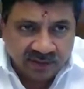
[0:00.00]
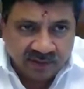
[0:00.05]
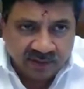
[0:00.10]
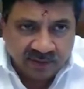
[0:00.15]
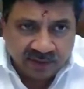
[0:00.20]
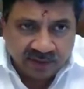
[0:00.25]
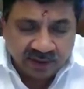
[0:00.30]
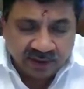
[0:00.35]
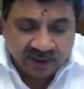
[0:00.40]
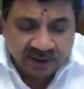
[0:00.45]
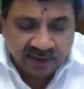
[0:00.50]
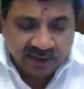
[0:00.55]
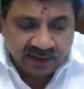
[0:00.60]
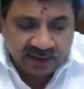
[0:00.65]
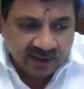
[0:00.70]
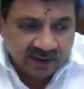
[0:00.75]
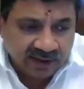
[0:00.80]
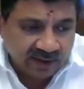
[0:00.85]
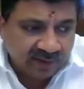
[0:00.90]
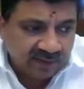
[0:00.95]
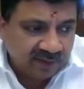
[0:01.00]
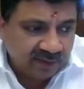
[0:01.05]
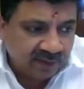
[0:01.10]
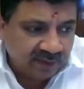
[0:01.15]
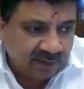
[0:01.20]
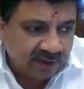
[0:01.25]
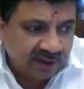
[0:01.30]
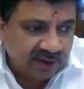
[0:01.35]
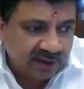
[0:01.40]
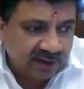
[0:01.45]
if you look at Delhi, if you
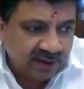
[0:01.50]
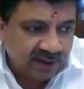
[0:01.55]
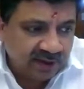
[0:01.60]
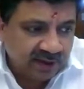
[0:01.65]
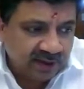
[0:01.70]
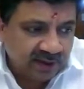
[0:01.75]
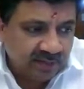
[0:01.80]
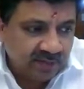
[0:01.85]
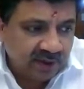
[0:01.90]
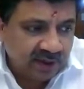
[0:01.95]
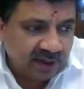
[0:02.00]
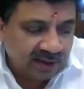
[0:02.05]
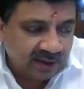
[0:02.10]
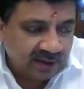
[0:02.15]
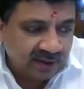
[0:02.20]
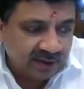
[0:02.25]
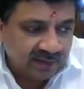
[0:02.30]
look at the Hindi belt,